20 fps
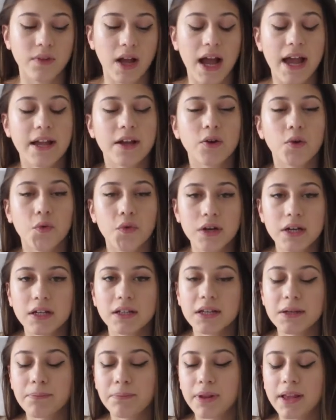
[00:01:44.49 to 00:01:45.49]
I
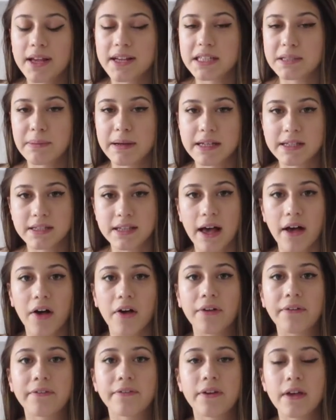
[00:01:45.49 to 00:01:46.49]
quickly placed
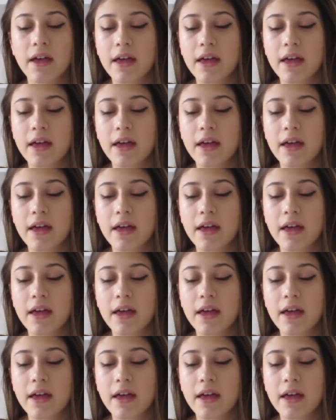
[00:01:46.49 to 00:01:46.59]
myself